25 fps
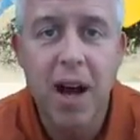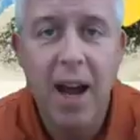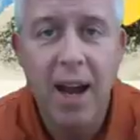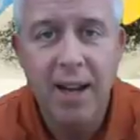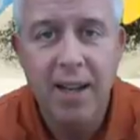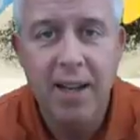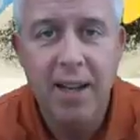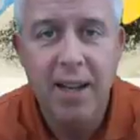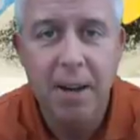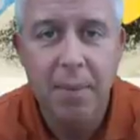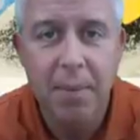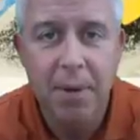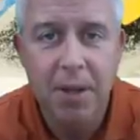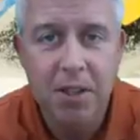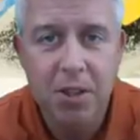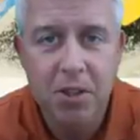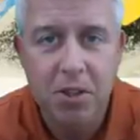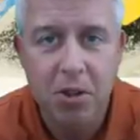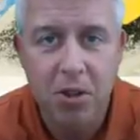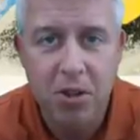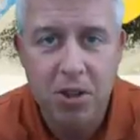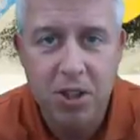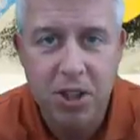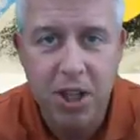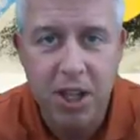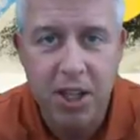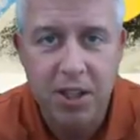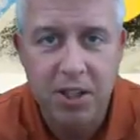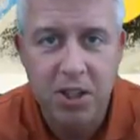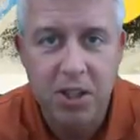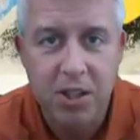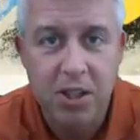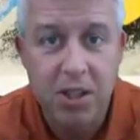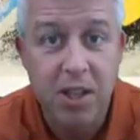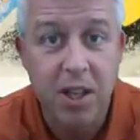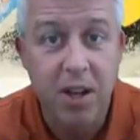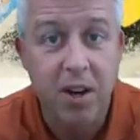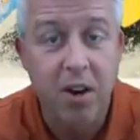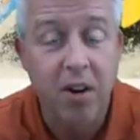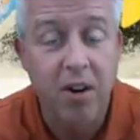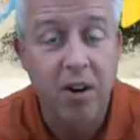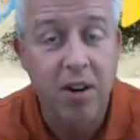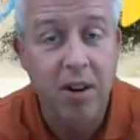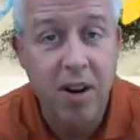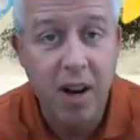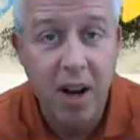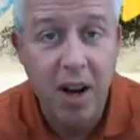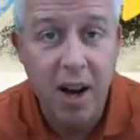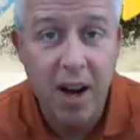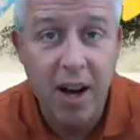academic search engines that are
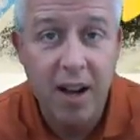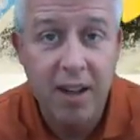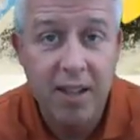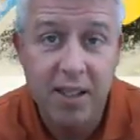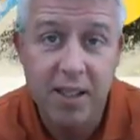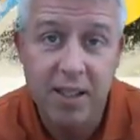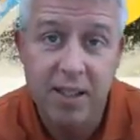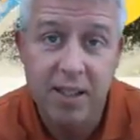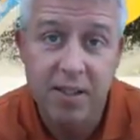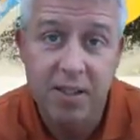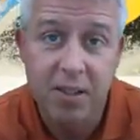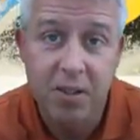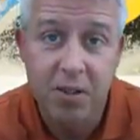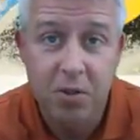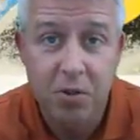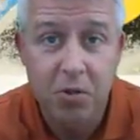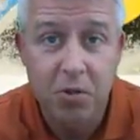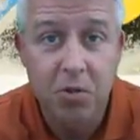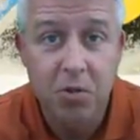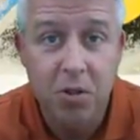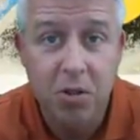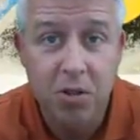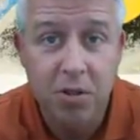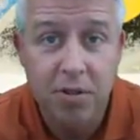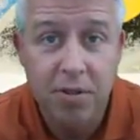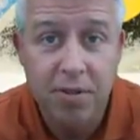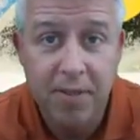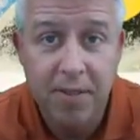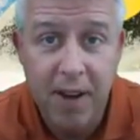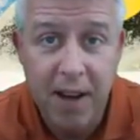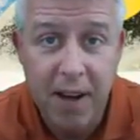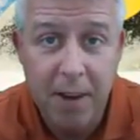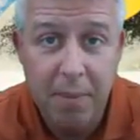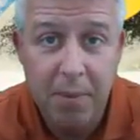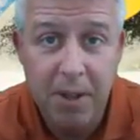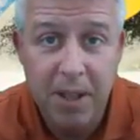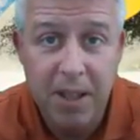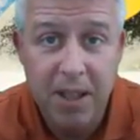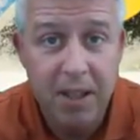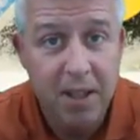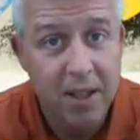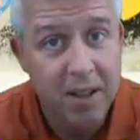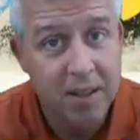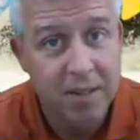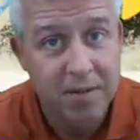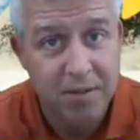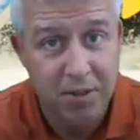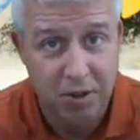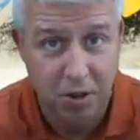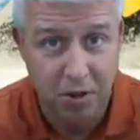not in the Google family
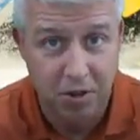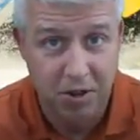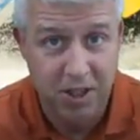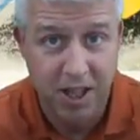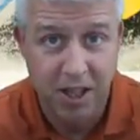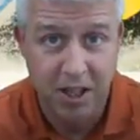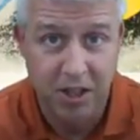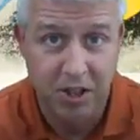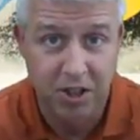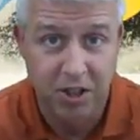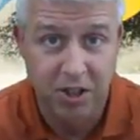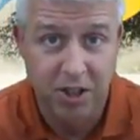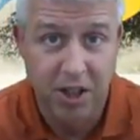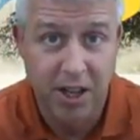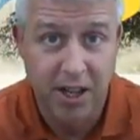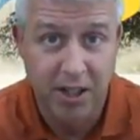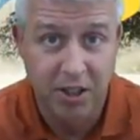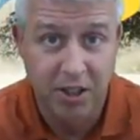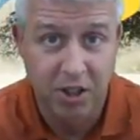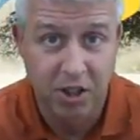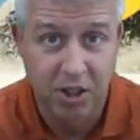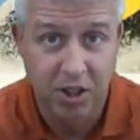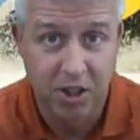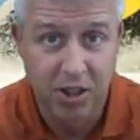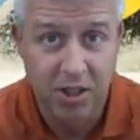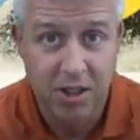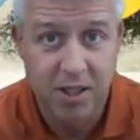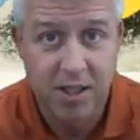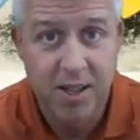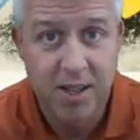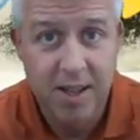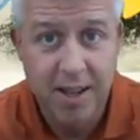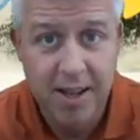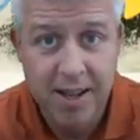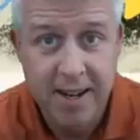of search engines.